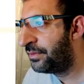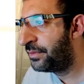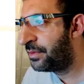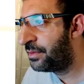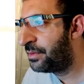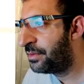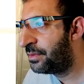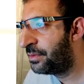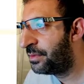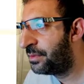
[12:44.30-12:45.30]

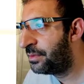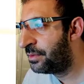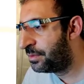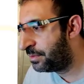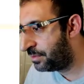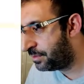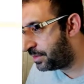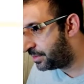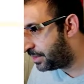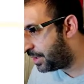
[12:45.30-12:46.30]
So
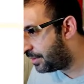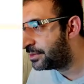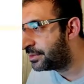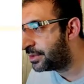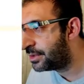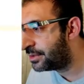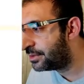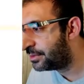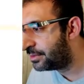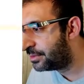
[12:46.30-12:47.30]
what I thought,